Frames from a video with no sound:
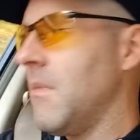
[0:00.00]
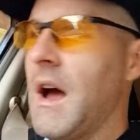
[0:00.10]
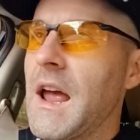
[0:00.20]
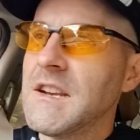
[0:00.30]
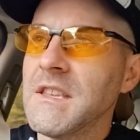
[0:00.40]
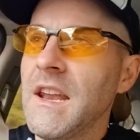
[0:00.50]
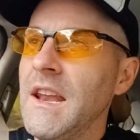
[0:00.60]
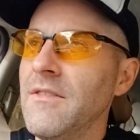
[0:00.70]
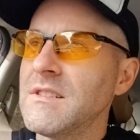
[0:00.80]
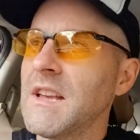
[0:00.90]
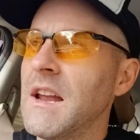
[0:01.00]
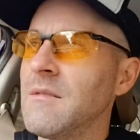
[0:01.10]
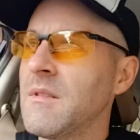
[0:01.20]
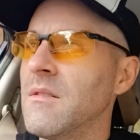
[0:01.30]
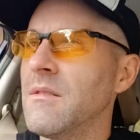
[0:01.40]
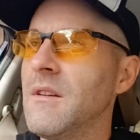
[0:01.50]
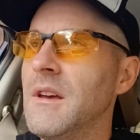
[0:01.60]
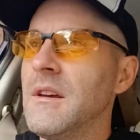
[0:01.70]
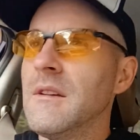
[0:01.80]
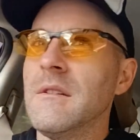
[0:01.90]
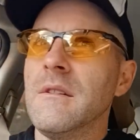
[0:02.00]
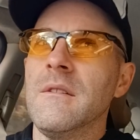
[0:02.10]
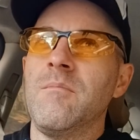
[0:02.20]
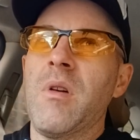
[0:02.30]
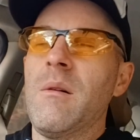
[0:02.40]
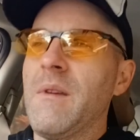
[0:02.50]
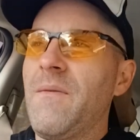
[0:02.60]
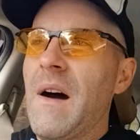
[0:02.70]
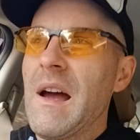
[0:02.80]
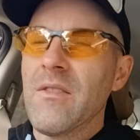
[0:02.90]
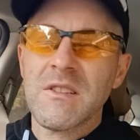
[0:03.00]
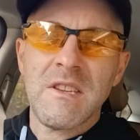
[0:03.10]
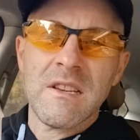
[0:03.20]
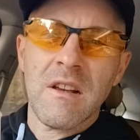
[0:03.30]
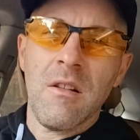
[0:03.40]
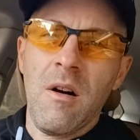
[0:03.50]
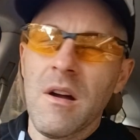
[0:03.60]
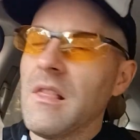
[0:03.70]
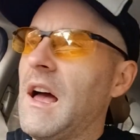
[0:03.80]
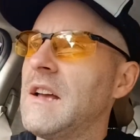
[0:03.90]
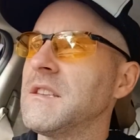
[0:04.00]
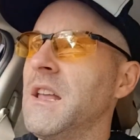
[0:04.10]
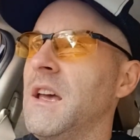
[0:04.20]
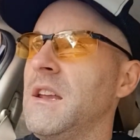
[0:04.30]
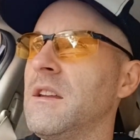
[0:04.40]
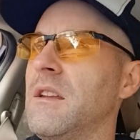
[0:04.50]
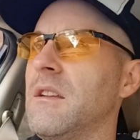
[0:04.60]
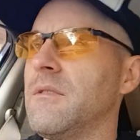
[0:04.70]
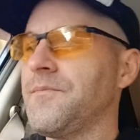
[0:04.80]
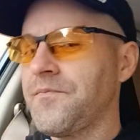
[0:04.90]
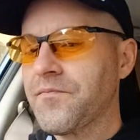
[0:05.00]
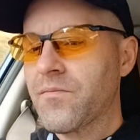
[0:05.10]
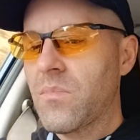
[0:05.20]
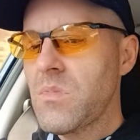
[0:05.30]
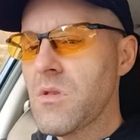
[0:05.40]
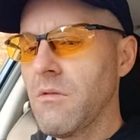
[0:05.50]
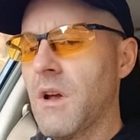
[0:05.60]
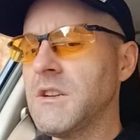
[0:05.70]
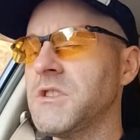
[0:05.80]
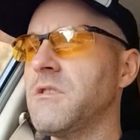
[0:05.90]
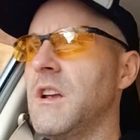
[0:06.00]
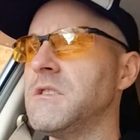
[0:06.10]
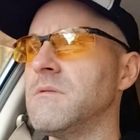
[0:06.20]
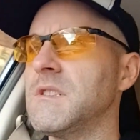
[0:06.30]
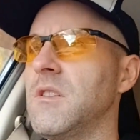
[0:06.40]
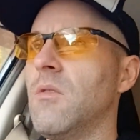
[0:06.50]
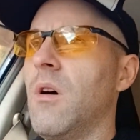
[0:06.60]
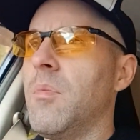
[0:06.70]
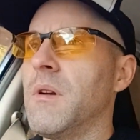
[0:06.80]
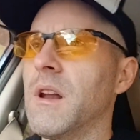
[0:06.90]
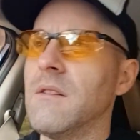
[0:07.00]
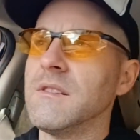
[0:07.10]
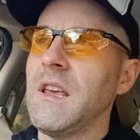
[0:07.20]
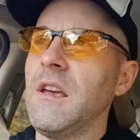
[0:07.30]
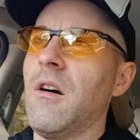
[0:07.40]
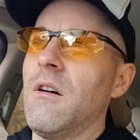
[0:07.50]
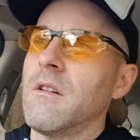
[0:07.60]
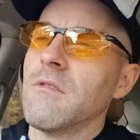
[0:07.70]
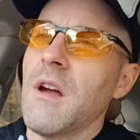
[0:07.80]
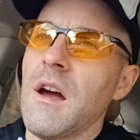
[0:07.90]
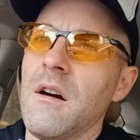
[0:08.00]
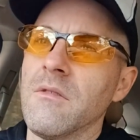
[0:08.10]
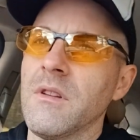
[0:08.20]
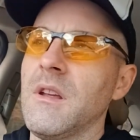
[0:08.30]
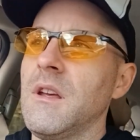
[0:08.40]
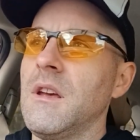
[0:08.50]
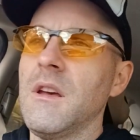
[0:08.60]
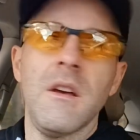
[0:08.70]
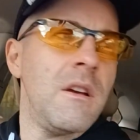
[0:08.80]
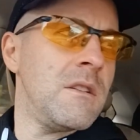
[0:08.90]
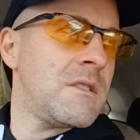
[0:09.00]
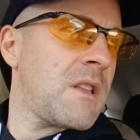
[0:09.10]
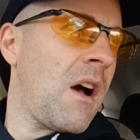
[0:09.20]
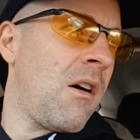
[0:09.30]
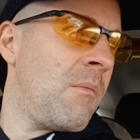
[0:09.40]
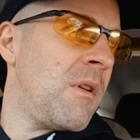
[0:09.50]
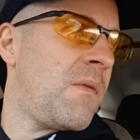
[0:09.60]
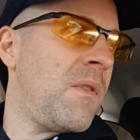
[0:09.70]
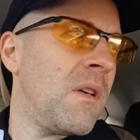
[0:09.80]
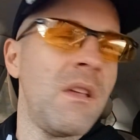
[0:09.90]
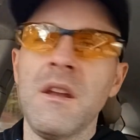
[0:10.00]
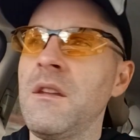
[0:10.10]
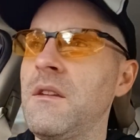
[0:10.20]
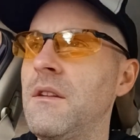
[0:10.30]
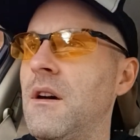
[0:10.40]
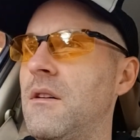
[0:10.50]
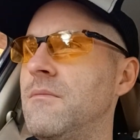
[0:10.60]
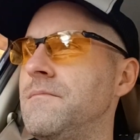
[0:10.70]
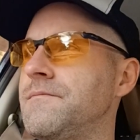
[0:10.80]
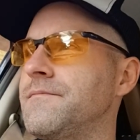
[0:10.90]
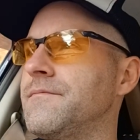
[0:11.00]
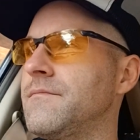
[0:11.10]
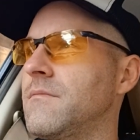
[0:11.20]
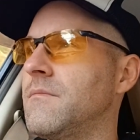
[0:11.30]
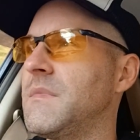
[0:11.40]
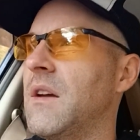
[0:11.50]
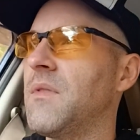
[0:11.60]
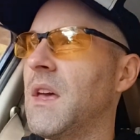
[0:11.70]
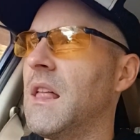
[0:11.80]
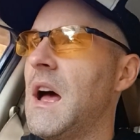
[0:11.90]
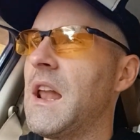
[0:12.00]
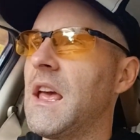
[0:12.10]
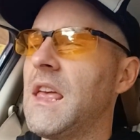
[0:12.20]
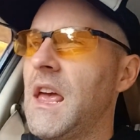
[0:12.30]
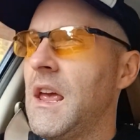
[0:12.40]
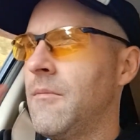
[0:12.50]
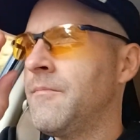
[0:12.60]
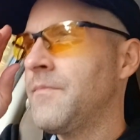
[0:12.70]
I actually didn't even sign up till probably 5 or 6 o'clock last night. Registration was still open, and I was hee-hawing around. Just how I've been feeling. Definitely glad I came